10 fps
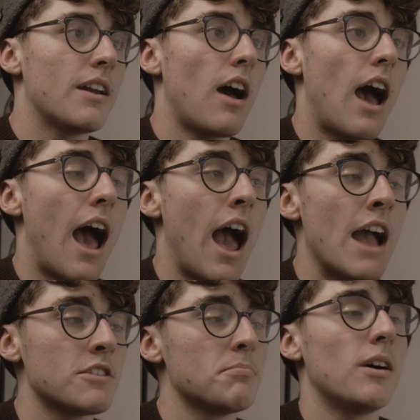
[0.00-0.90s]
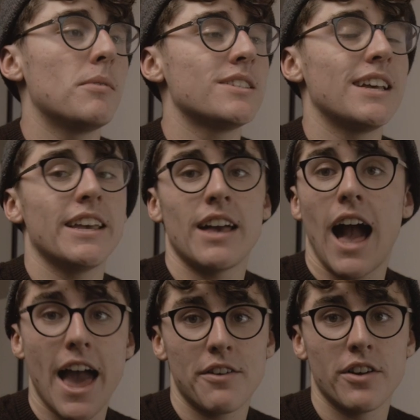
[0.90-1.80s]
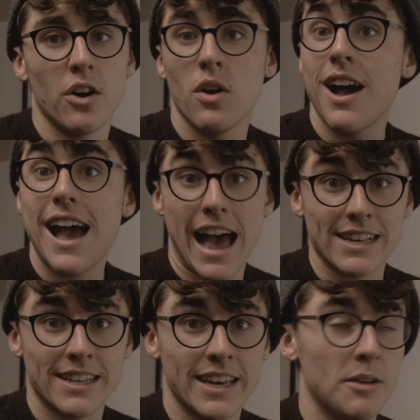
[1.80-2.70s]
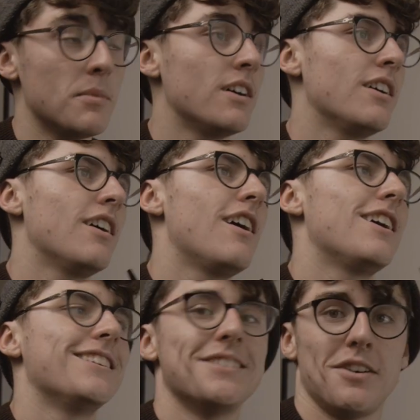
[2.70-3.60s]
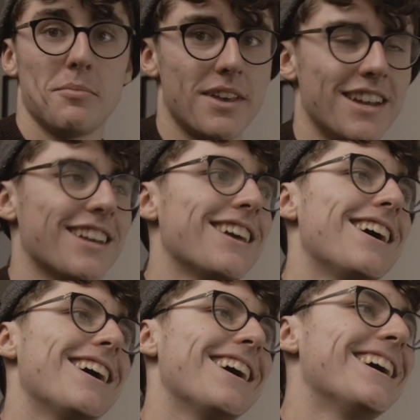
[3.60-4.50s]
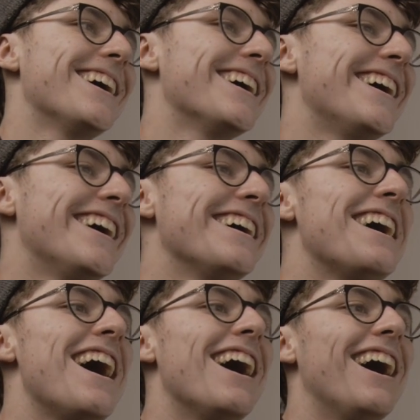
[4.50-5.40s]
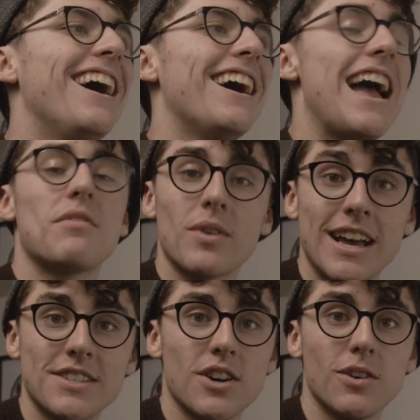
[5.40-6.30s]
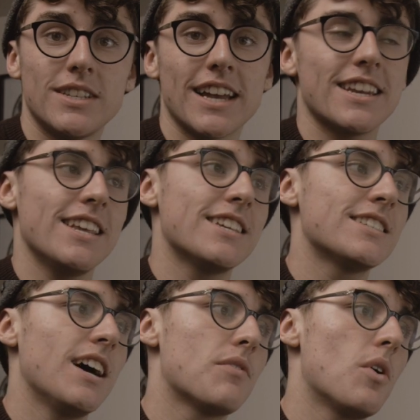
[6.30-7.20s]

And I respond by saying, I don't know, ask him. No, I'm kidding. everyone has their own techniques, of